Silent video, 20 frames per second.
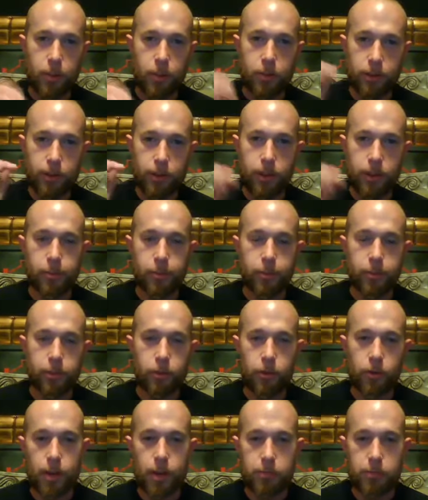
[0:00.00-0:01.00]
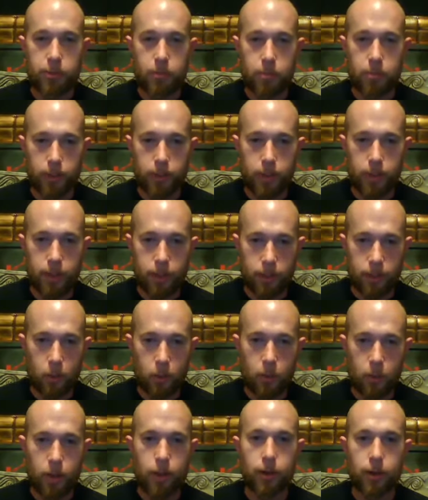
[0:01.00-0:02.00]
I'll put a couple of drops of blood in the
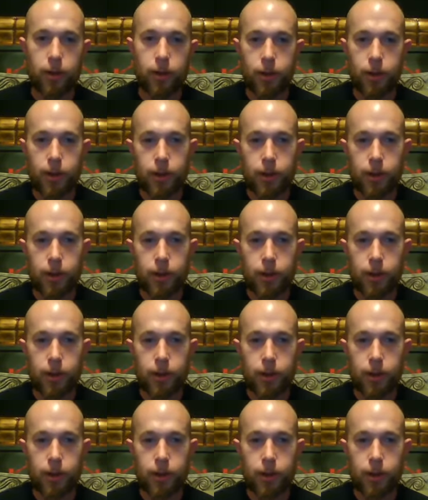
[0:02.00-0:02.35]
water